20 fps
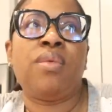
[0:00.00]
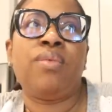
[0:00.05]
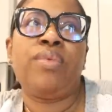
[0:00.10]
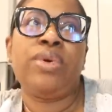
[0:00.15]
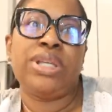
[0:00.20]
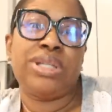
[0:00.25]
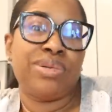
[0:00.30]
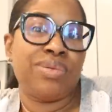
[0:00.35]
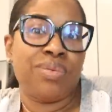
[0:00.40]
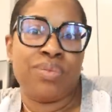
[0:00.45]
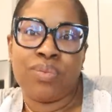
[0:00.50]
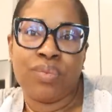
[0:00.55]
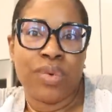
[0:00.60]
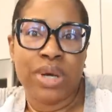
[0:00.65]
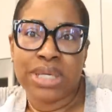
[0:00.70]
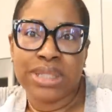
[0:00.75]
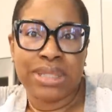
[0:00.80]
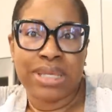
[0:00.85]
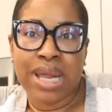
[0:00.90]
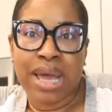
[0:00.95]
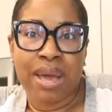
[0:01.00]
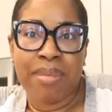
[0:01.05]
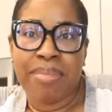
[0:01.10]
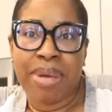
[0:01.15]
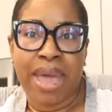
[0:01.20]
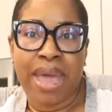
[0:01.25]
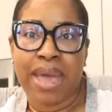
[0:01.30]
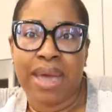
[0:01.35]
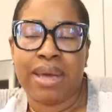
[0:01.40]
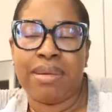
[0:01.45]
which was not
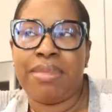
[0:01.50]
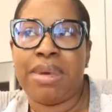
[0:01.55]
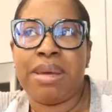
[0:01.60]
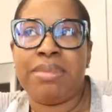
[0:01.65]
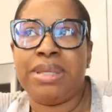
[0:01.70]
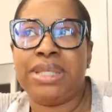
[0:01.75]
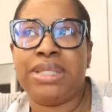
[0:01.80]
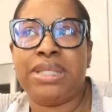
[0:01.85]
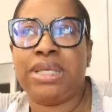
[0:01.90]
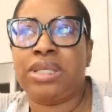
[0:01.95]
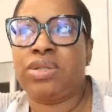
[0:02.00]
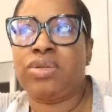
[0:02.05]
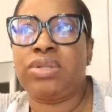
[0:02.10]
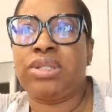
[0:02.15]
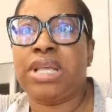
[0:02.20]
bad, maybe six or